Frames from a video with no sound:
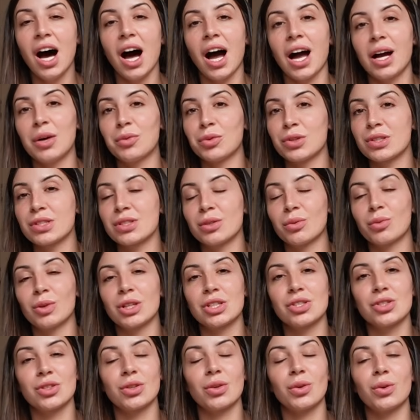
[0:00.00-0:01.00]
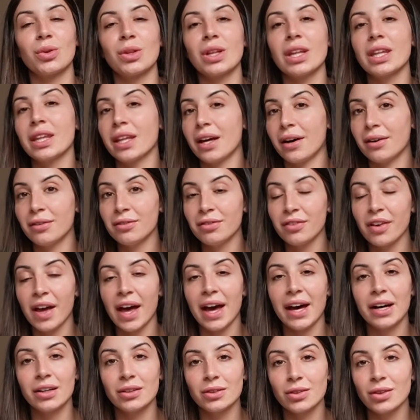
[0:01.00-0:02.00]
I want to wish you all the love,
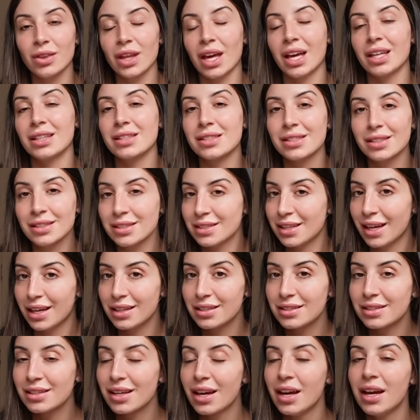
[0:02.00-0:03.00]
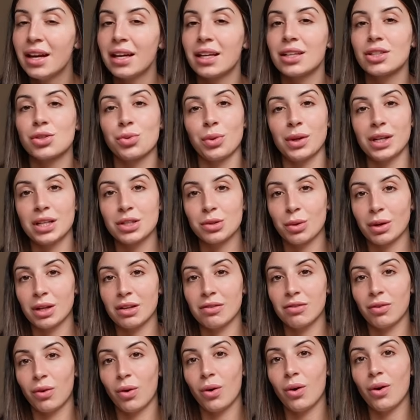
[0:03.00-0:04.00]
health, and success in
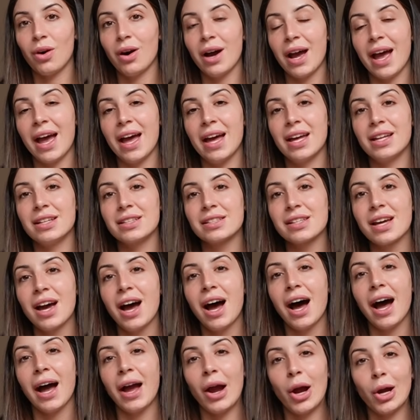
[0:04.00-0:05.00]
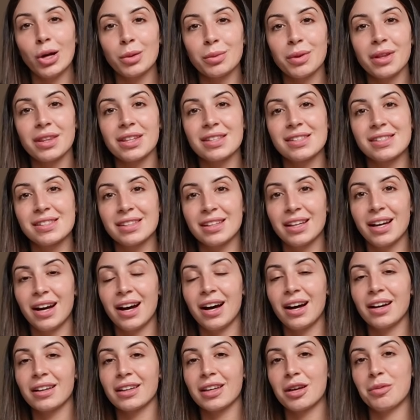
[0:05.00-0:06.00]
2024, and I hope that this
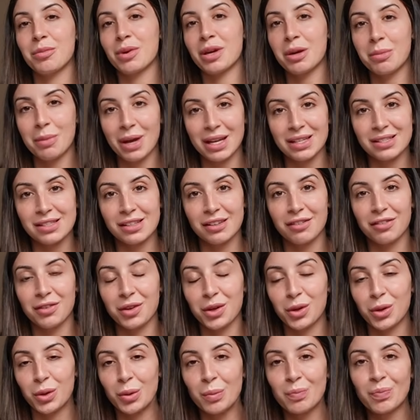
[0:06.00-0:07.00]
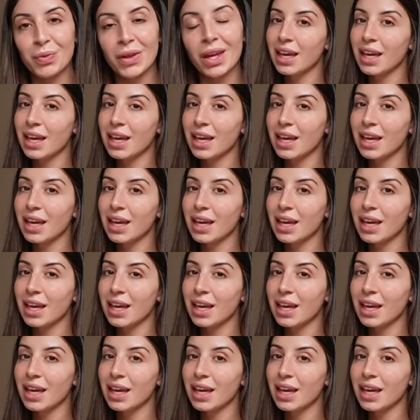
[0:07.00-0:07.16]
year can be amazing for you.